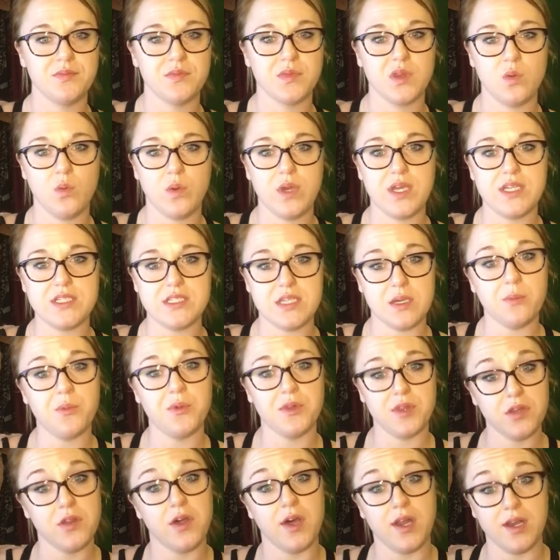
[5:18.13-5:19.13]
we end up with
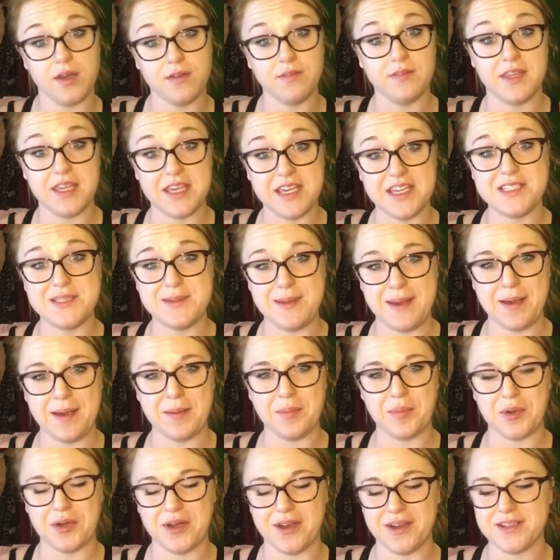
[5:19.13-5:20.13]
a lot of kids at
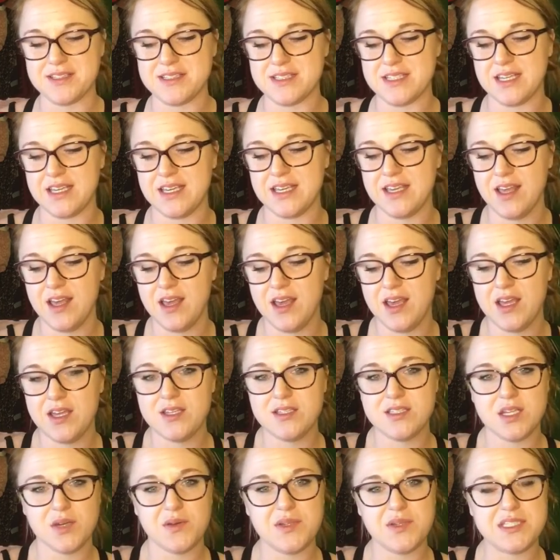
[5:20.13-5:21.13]
proxy,
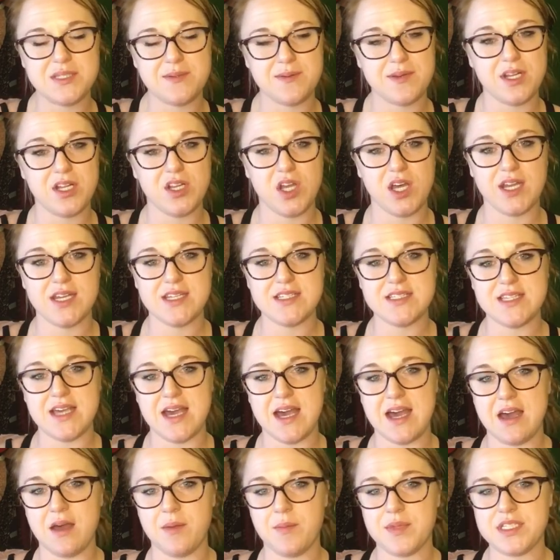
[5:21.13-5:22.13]
so we spend a lot of
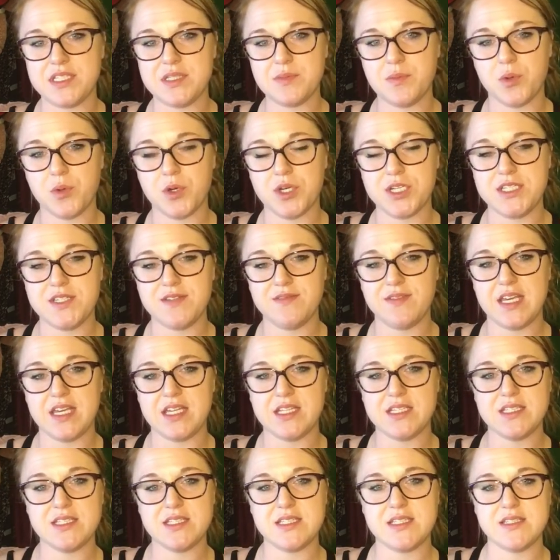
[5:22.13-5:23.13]
time at sports
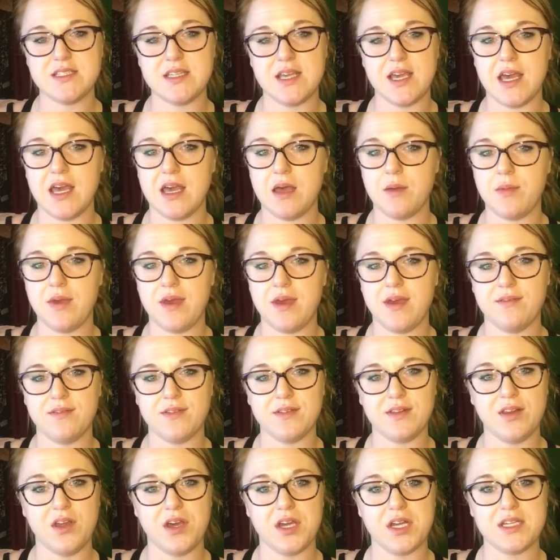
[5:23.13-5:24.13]
events, have a
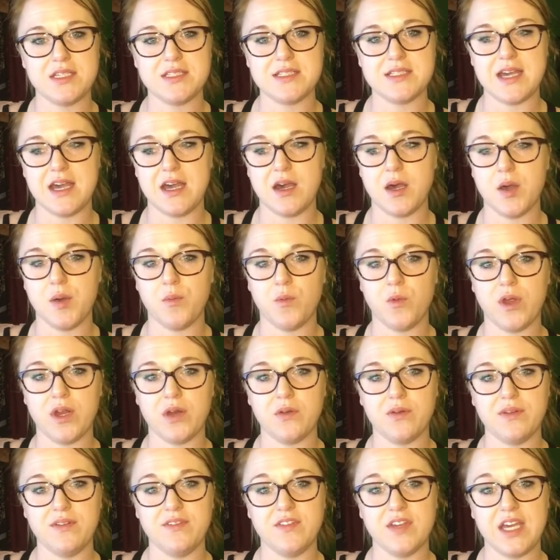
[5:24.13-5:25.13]
lot of time where
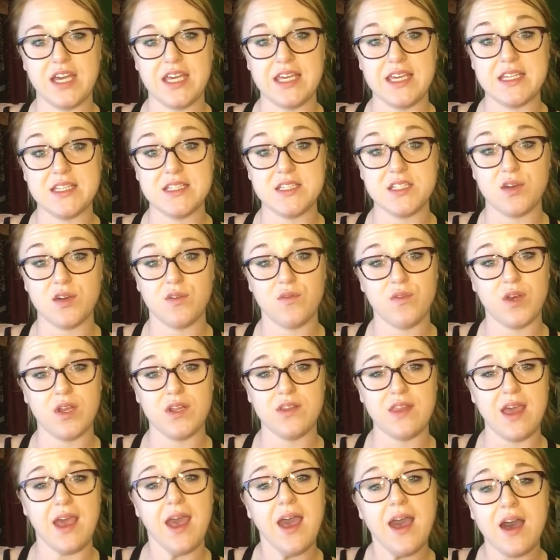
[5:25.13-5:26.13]
we've got kids over at
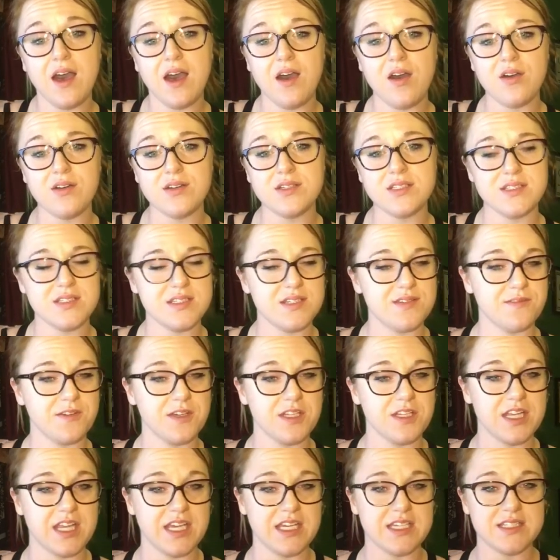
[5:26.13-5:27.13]
the house,
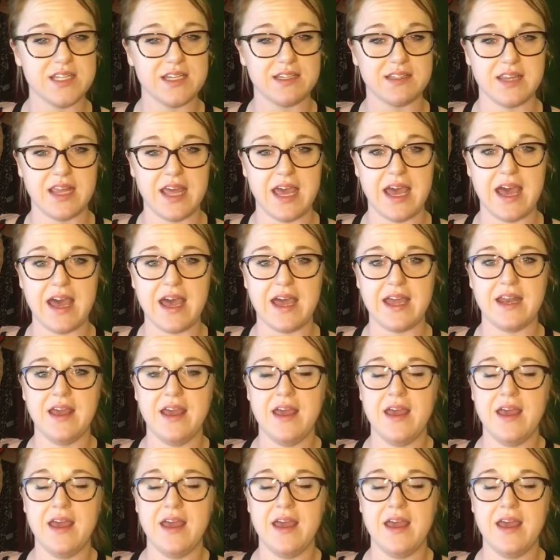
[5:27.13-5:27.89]
different things like that.